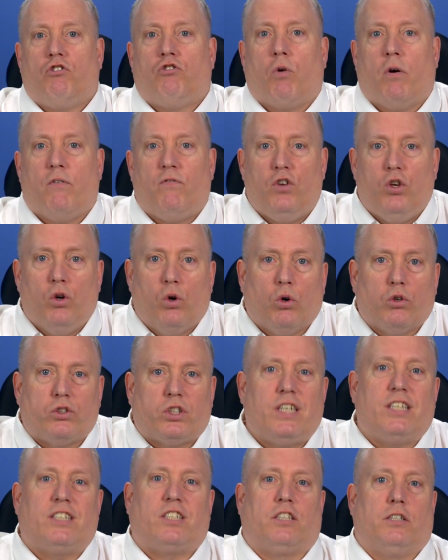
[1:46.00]
So if your
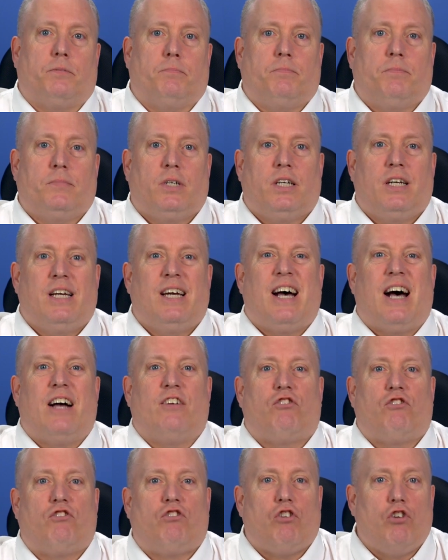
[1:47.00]
system
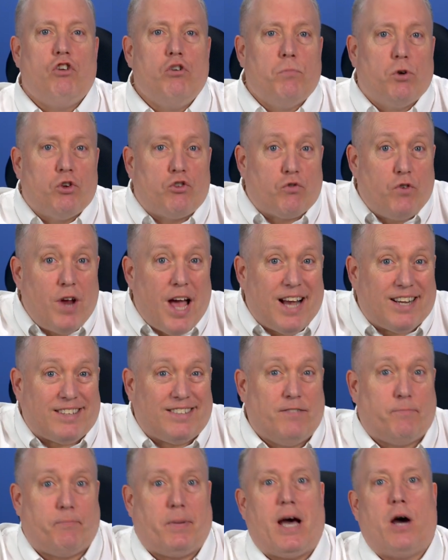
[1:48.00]
has too much
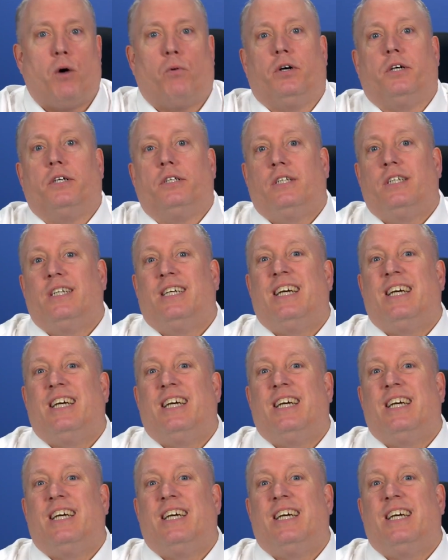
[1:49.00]
reactive power,